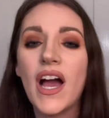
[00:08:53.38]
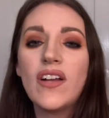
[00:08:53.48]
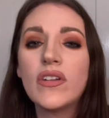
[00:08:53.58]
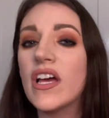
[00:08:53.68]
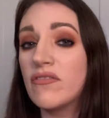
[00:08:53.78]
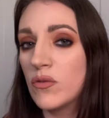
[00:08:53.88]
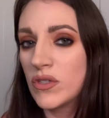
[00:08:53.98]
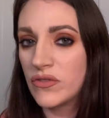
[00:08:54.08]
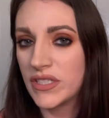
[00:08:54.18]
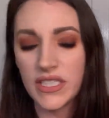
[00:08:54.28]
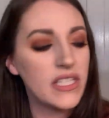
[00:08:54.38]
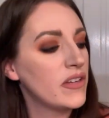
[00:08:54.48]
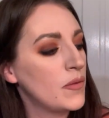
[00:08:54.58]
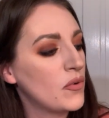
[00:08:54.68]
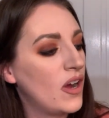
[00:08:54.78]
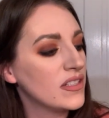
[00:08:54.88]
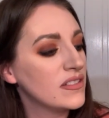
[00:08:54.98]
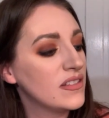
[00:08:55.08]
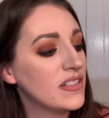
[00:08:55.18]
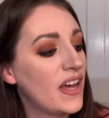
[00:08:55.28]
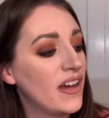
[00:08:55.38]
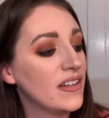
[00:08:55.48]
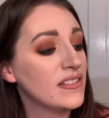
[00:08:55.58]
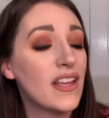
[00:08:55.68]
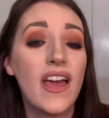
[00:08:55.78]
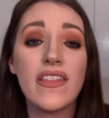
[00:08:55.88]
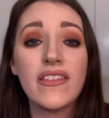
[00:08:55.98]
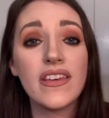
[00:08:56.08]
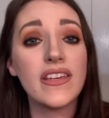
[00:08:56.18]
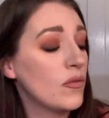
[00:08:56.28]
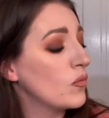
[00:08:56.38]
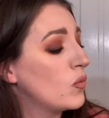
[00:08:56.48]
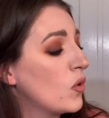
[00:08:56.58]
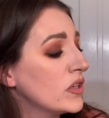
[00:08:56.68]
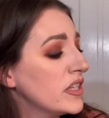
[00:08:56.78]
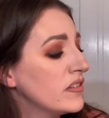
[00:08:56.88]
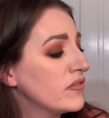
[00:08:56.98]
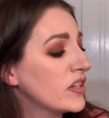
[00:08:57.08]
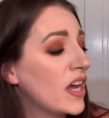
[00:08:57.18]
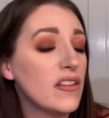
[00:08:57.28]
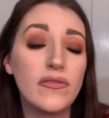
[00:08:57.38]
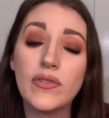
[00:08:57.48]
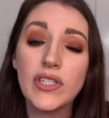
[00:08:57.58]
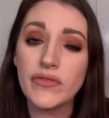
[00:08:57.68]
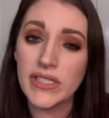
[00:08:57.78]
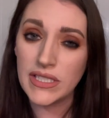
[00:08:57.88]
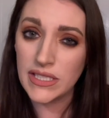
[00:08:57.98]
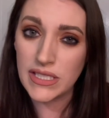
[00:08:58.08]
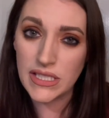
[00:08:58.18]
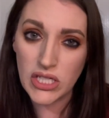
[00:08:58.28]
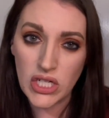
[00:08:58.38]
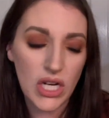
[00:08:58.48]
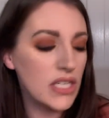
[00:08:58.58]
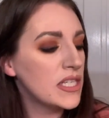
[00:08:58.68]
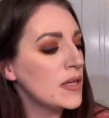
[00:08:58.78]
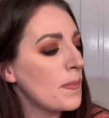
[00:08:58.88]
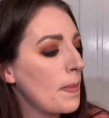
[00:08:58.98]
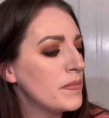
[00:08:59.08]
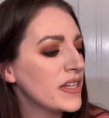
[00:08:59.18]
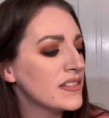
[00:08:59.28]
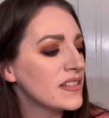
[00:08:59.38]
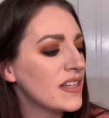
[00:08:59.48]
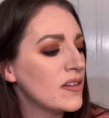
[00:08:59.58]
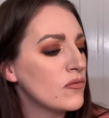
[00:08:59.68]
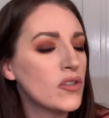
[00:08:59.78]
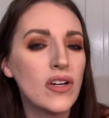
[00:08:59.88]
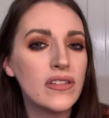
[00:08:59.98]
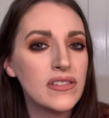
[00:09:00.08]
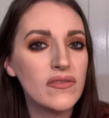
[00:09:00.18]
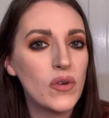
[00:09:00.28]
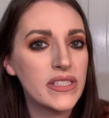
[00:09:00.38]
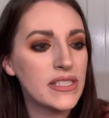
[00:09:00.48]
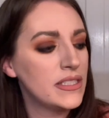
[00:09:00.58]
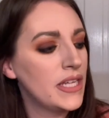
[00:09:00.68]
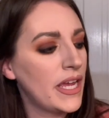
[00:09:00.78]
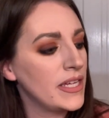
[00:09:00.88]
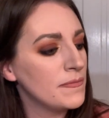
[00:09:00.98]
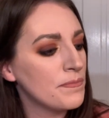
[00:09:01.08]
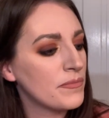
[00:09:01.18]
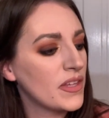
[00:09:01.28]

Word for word: I don't ever want to receive a product that has the warning for California residents sticker on it, because regardless of what state,